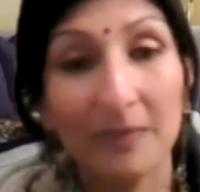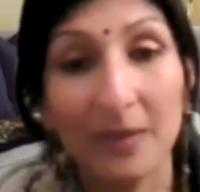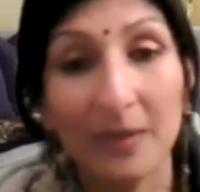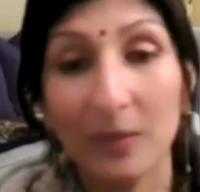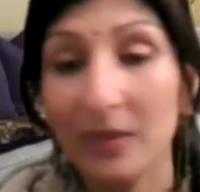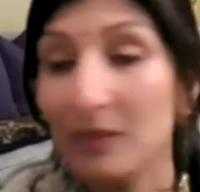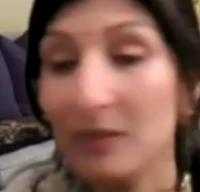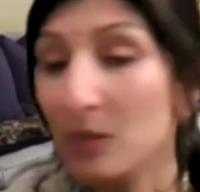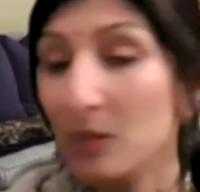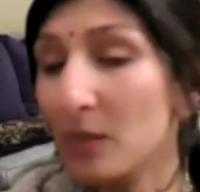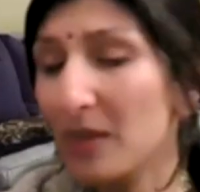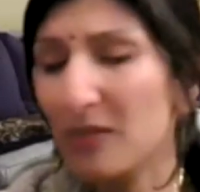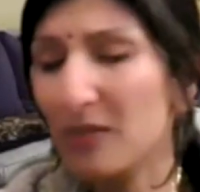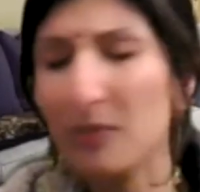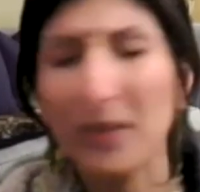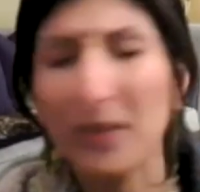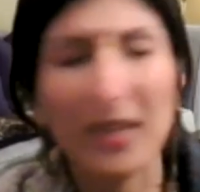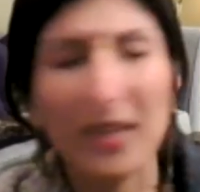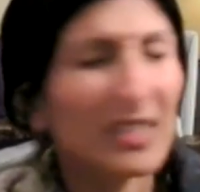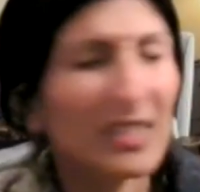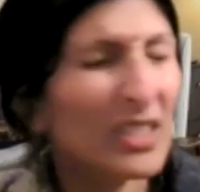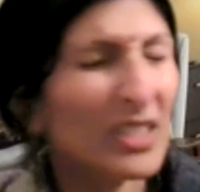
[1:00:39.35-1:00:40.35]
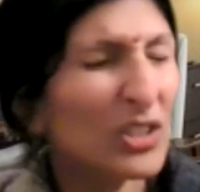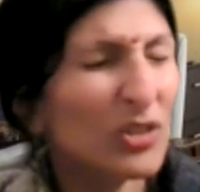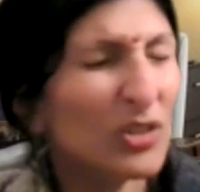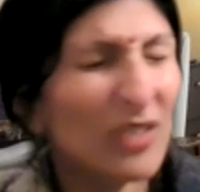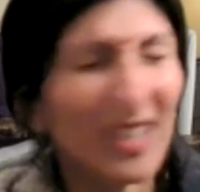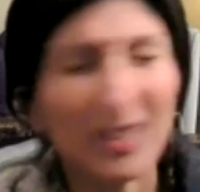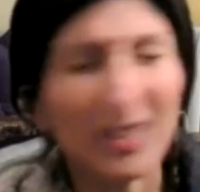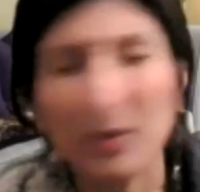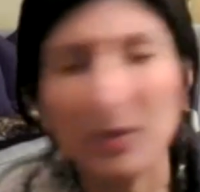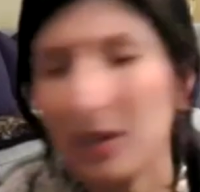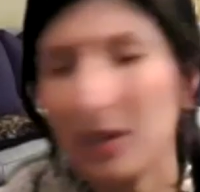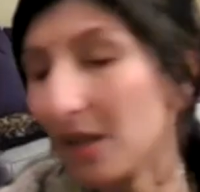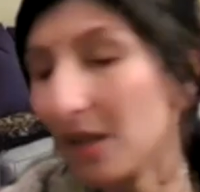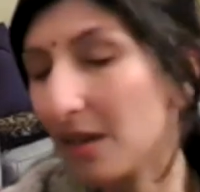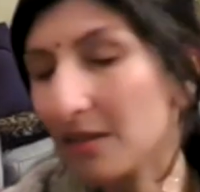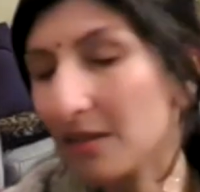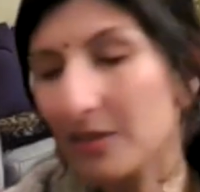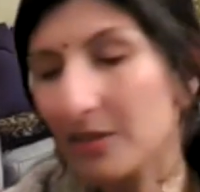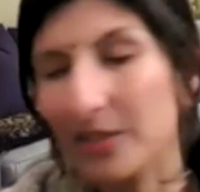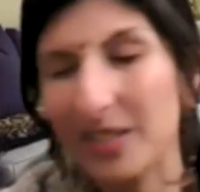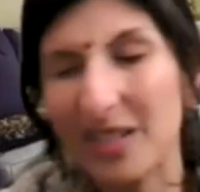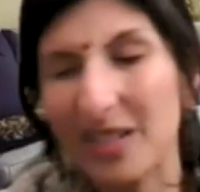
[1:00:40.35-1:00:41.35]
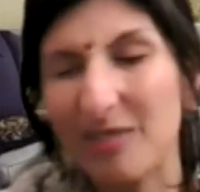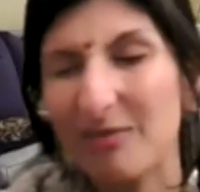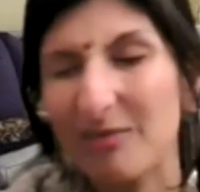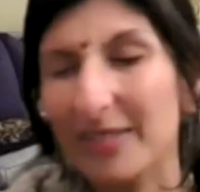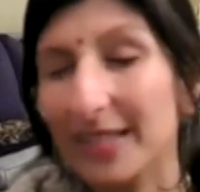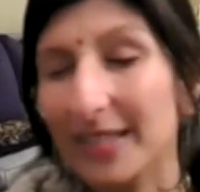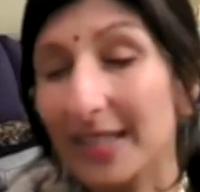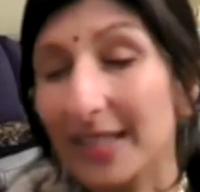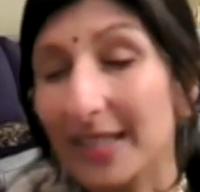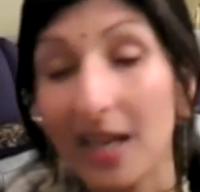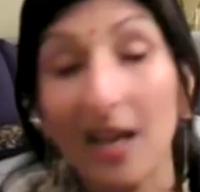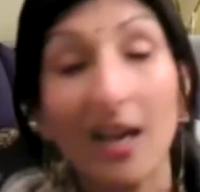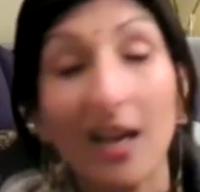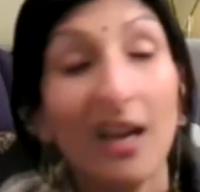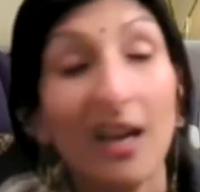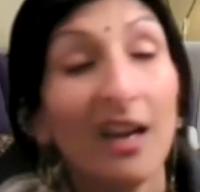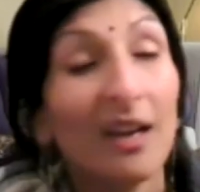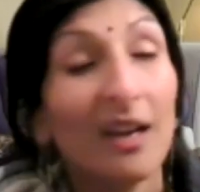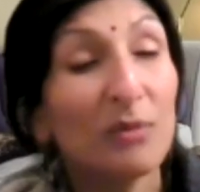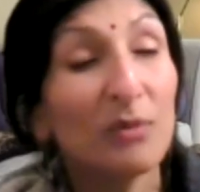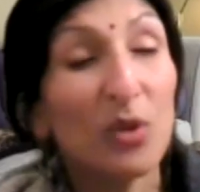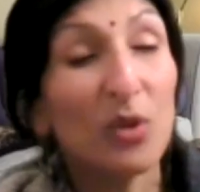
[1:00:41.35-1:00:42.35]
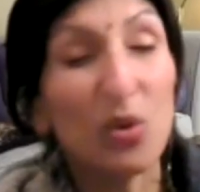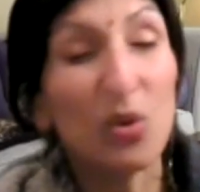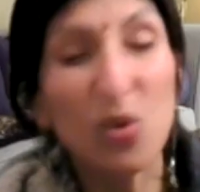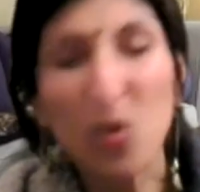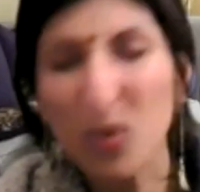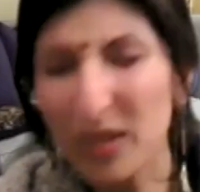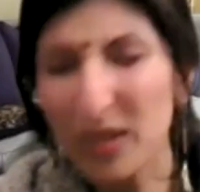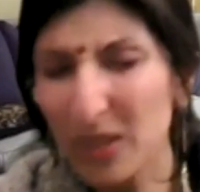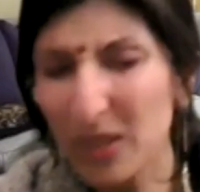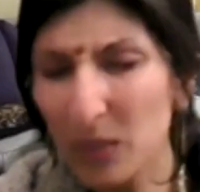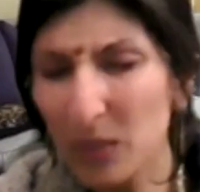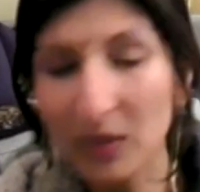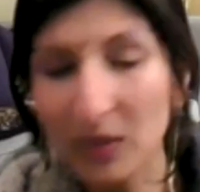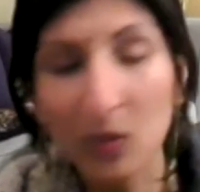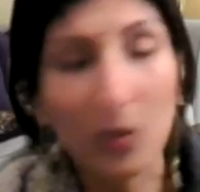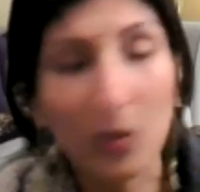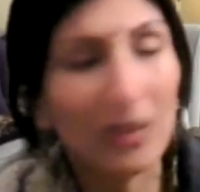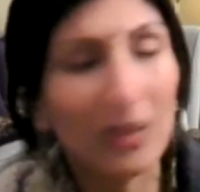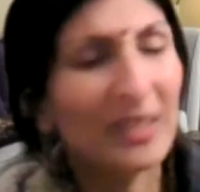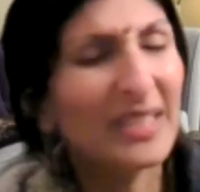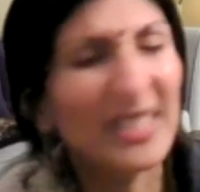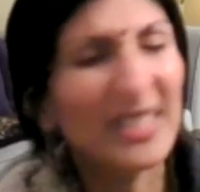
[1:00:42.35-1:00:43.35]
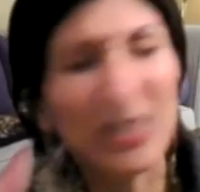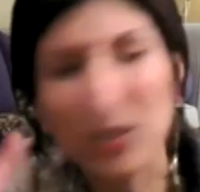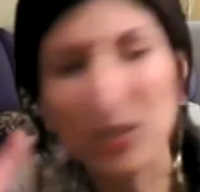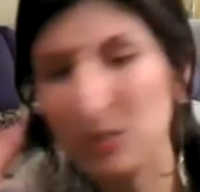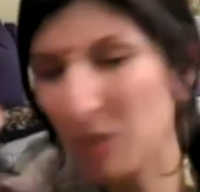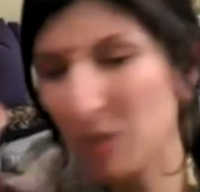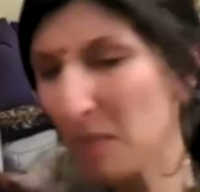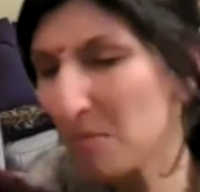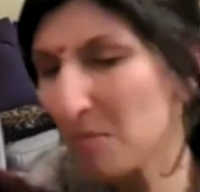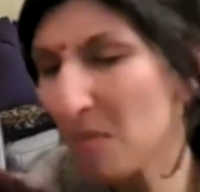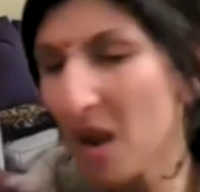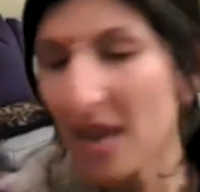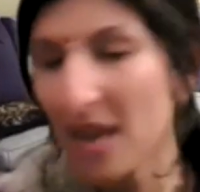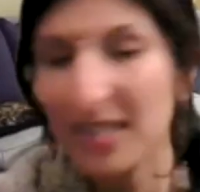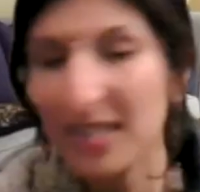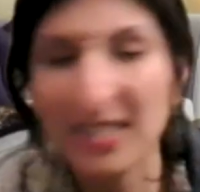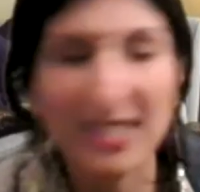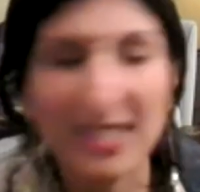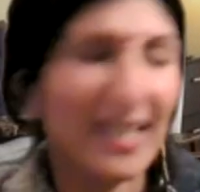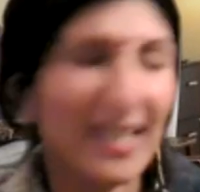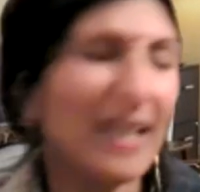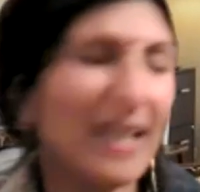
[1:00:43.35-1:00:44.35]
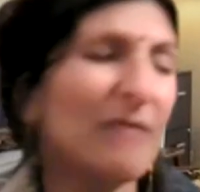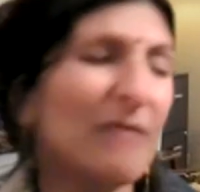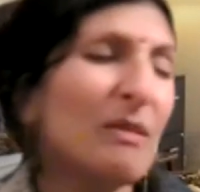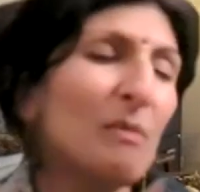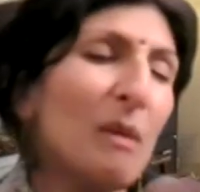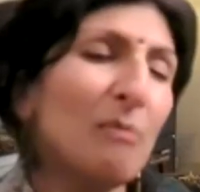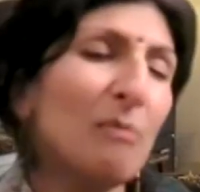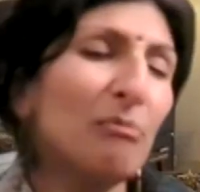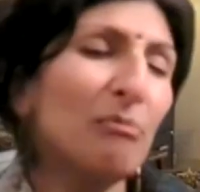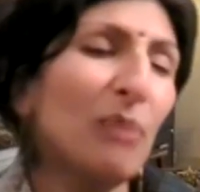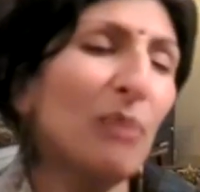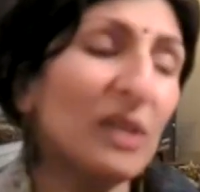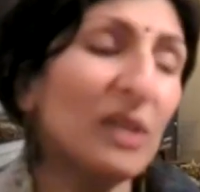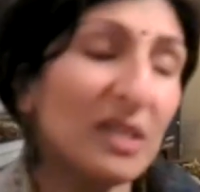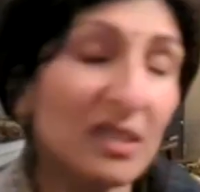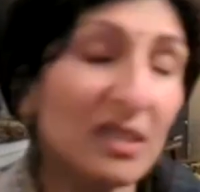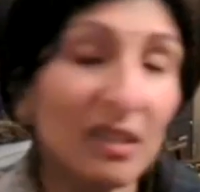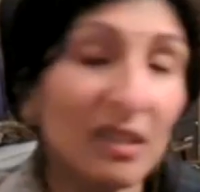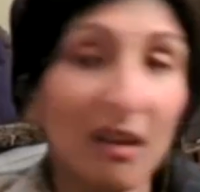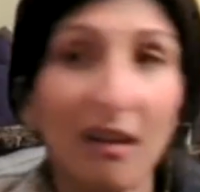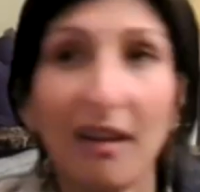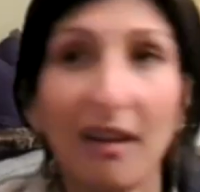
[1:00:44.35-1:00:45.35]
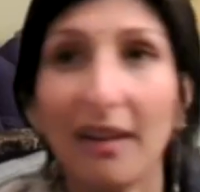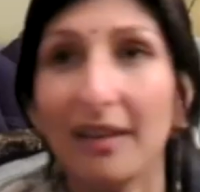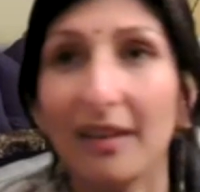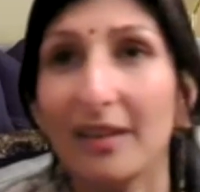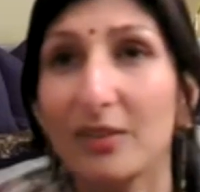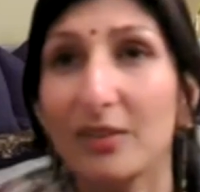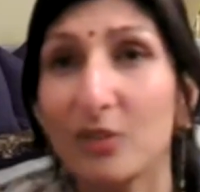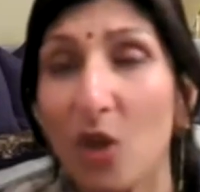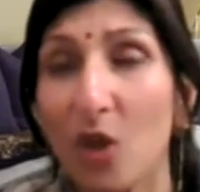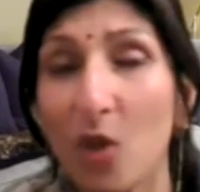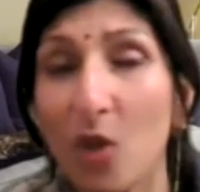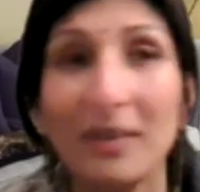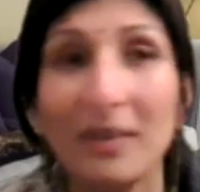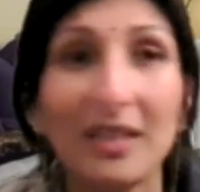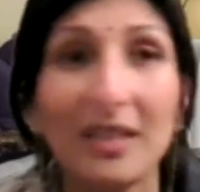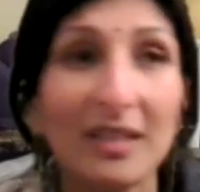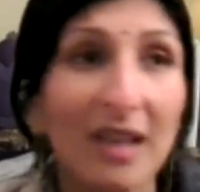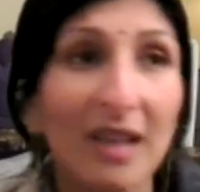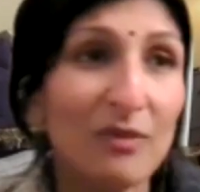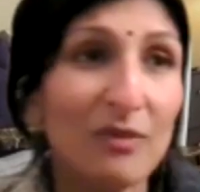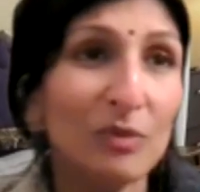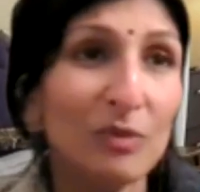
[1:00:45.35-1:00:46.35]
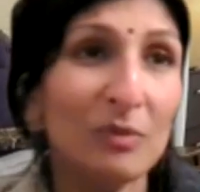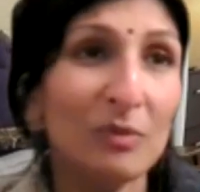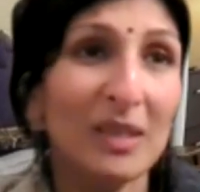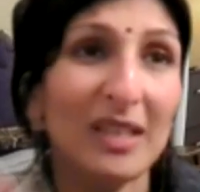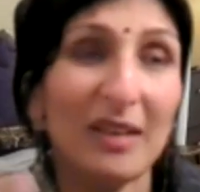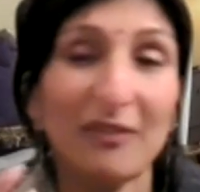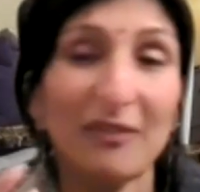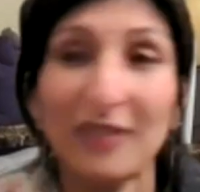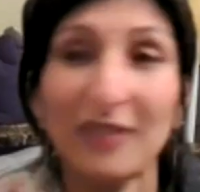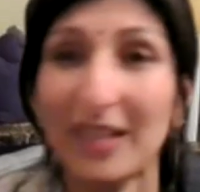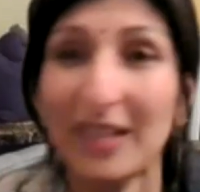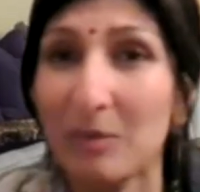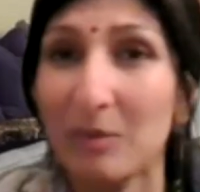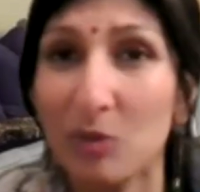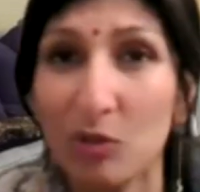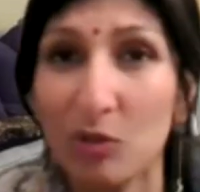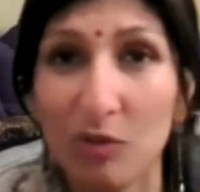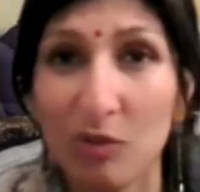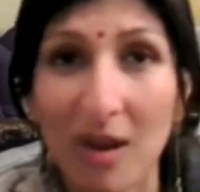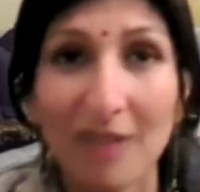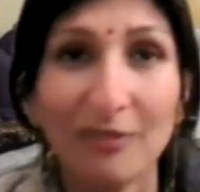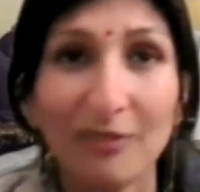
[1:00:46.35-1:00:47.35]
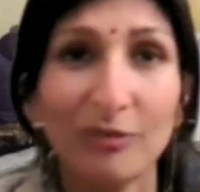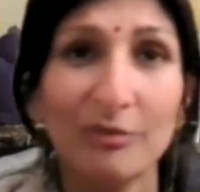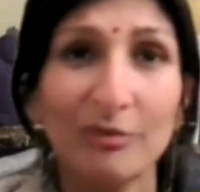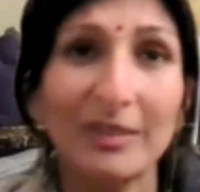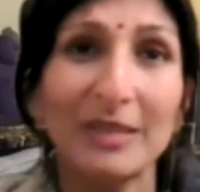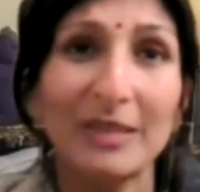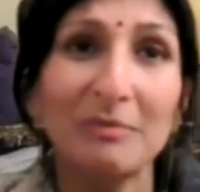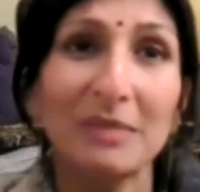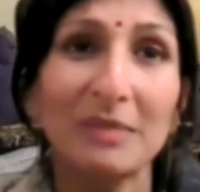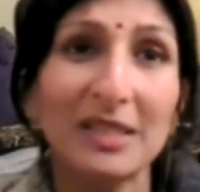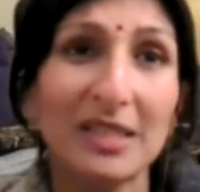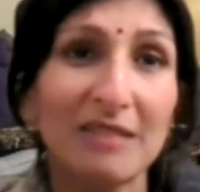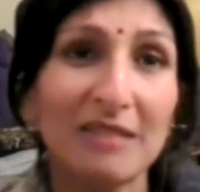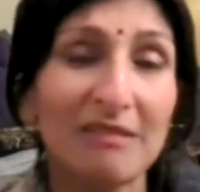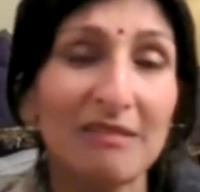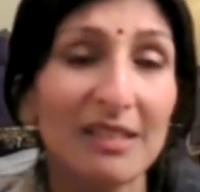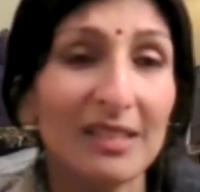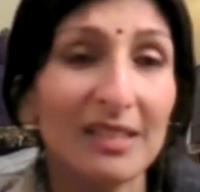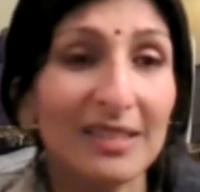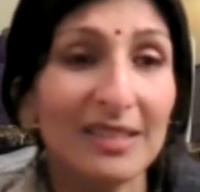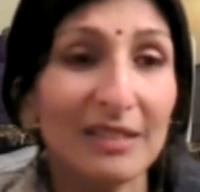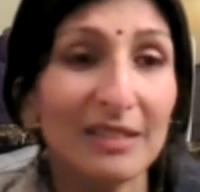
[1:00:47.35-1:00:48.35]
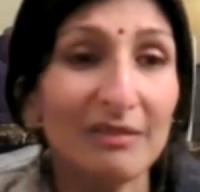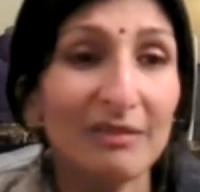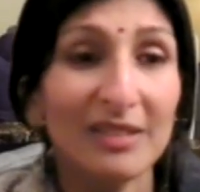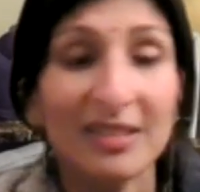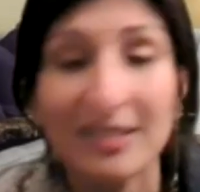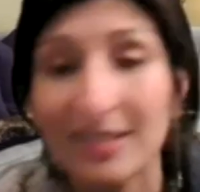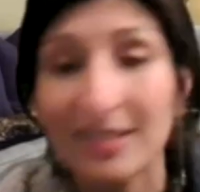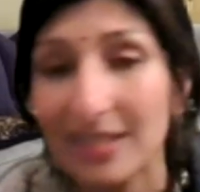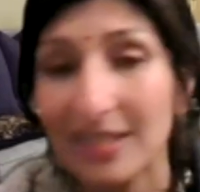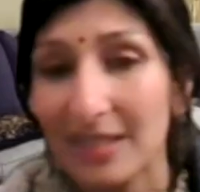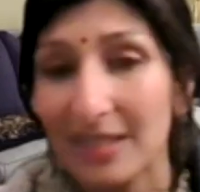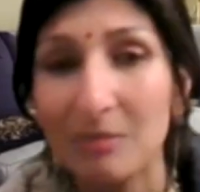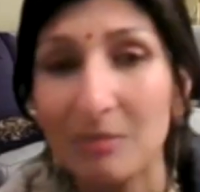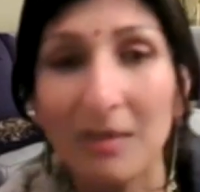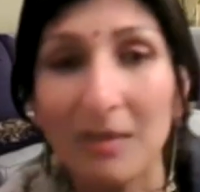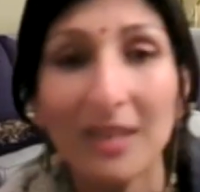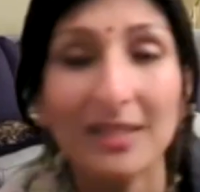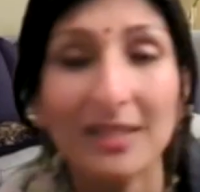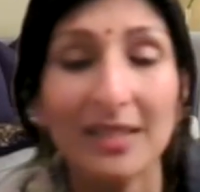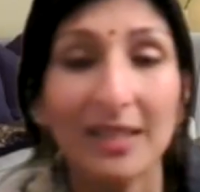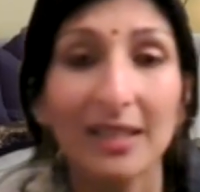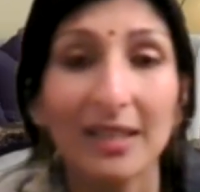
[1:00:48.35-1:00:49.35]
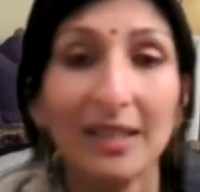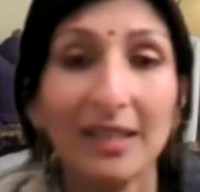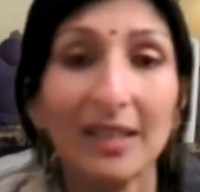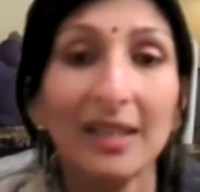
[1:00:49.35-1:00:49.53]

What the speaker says: Even if we distract, we're like, oh, Krishna, really, I'm not calling you with quality because my mind's here and my body's hurting and nobody loves me and I feel like I'm crying for really materialistic reasons. Doesn't matter.